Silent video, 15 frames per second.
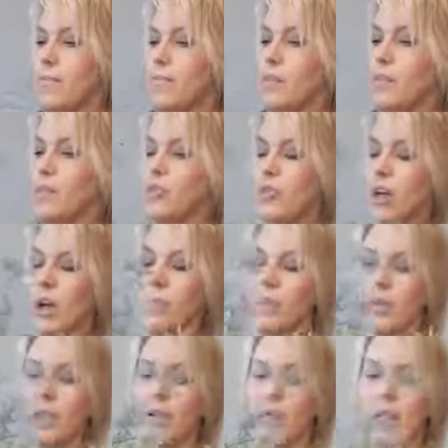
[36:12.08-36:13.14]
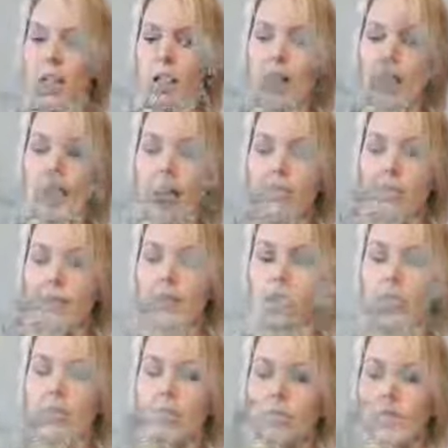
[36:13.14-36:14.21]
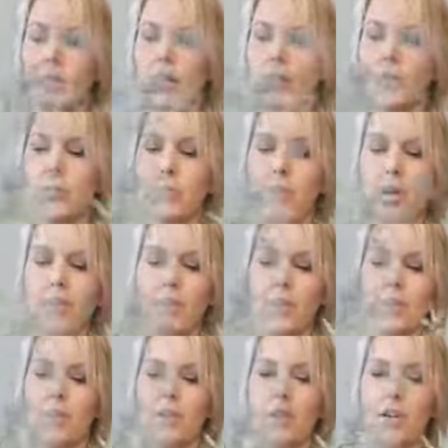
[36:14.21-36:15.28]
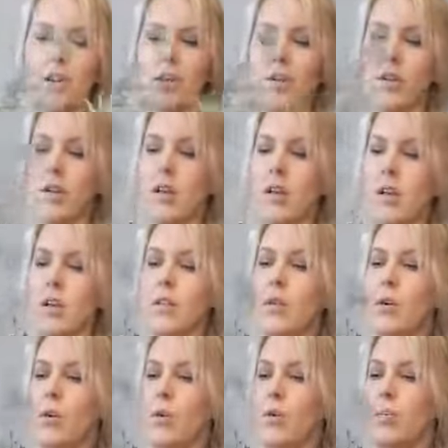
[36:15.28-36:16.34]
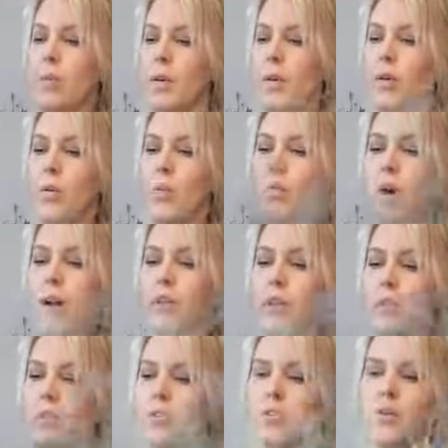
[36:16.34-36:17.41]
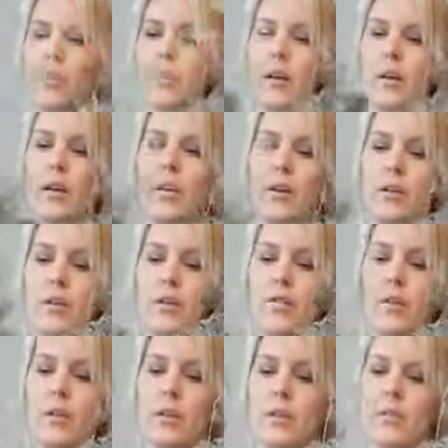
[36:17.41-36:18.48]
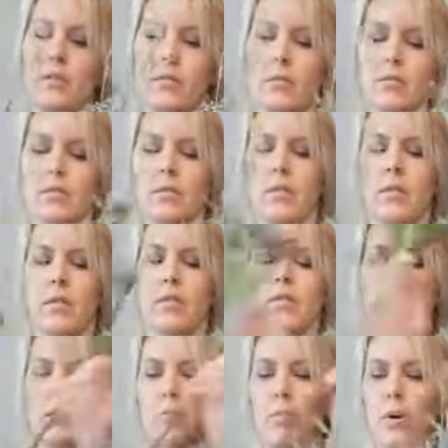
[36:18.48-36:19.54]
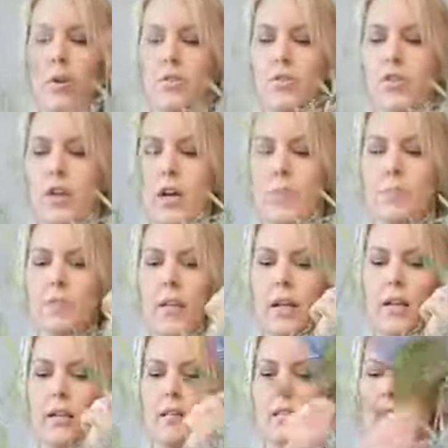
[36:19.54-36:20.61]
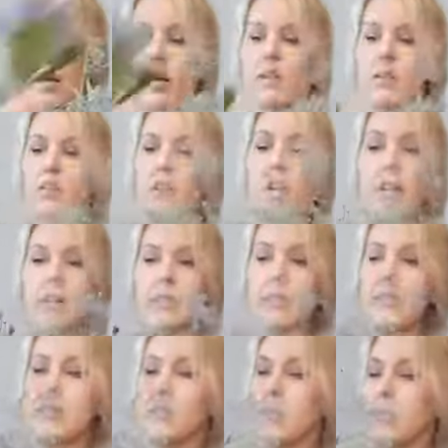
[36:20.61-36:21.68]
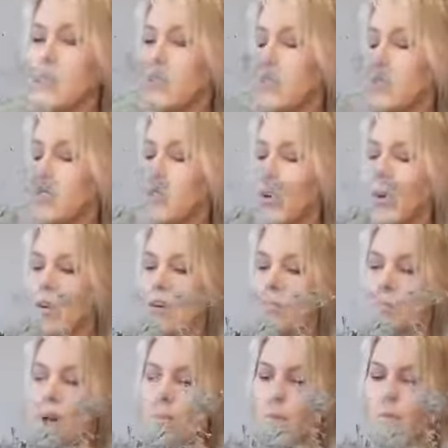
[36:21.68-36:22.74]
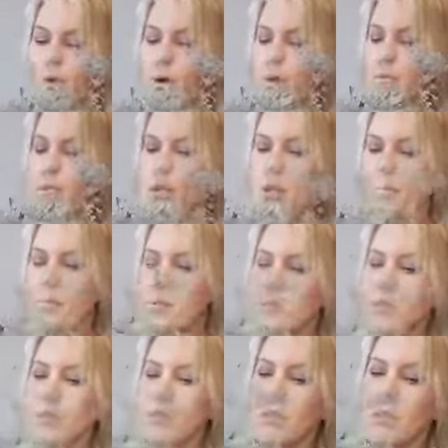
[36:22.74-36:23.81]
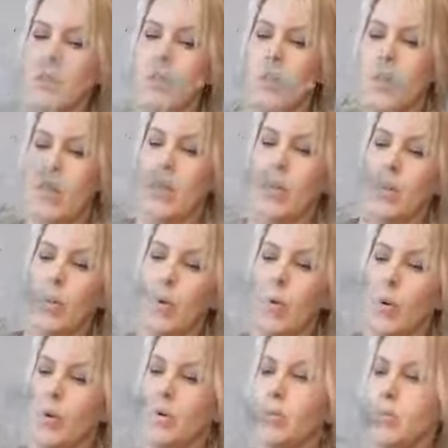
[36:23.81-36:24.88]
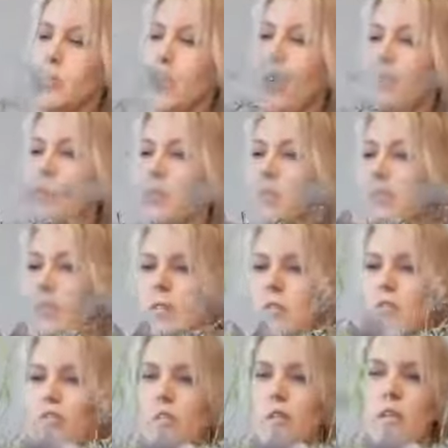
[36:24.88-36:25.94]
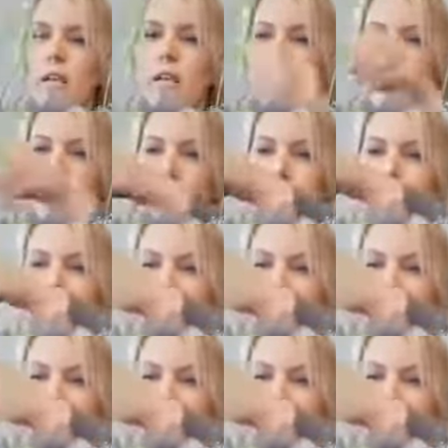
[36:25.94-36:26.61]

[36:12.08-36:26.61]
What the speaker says: shopping, having your lunch, breakfast, dinner, the whole bit, while you enjoy all of the small shops. And it's not chains. These are all mom and pop shops or small businesses just like mine.